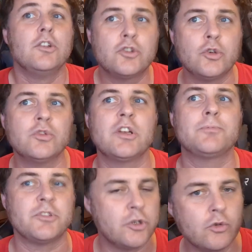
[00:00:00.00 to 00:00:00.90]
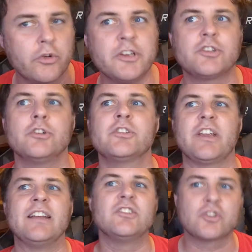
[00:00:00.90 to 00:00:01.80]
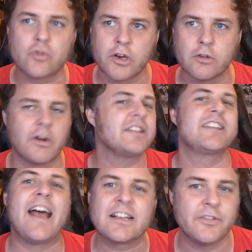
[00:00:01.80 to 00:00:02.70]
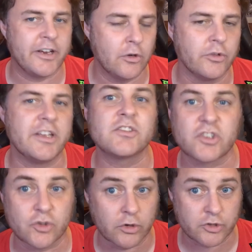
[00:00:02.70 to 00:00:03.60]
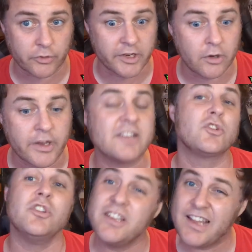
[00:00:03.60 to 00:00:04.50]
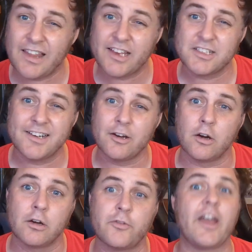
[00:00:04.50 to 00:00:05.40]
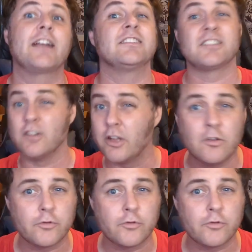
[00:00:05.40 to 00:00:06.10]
Choose up to 2 creatures and destroy the rest, activate only as a sorcery. Okay, so you need that legendary artifact. It's a little